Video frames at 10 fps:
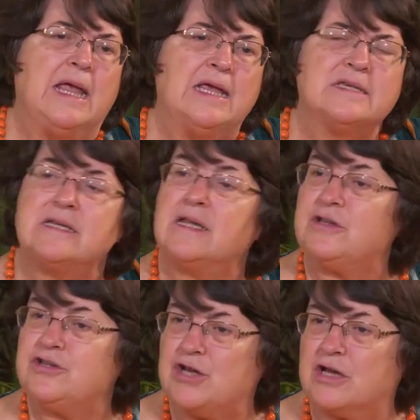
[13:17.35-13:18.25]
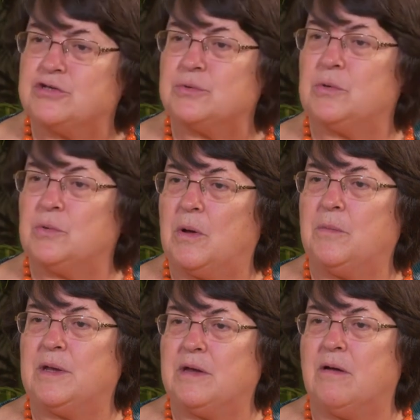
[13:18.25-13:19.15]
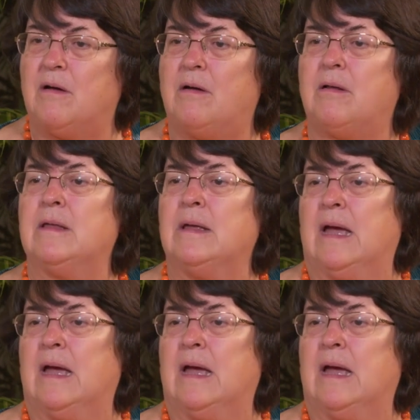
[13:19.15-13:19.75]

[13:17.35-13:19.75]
is in conjunction with what we call